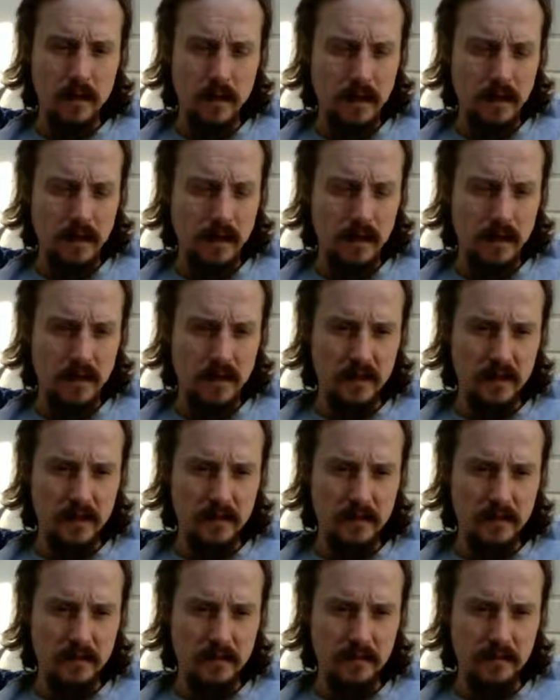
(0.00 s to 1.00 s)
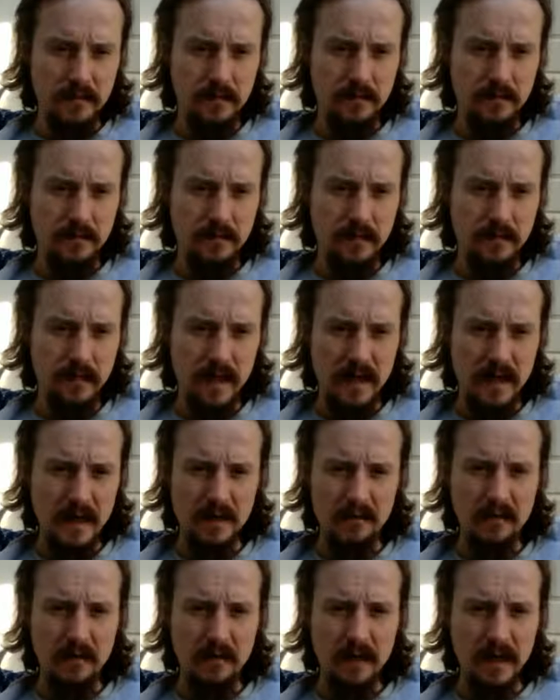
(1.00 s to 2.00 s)
I hate you.
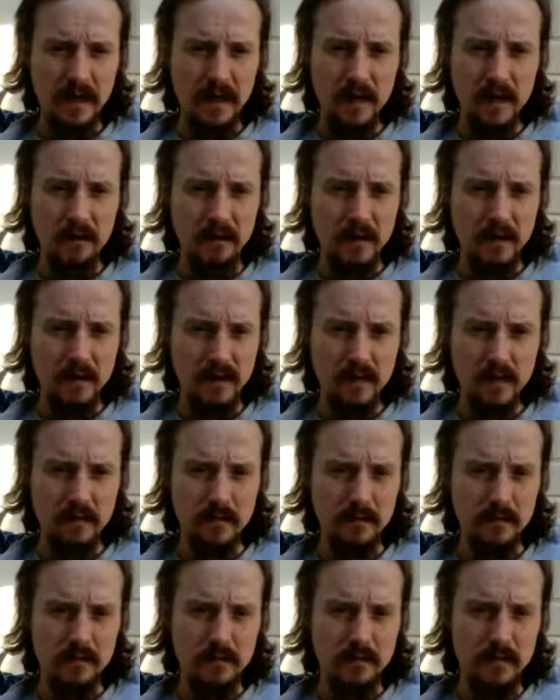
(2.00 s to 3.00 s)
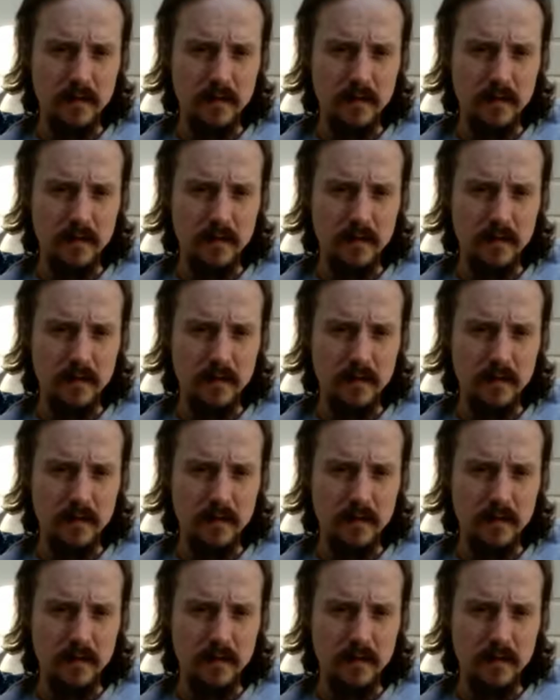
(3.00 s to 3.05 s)
Every person.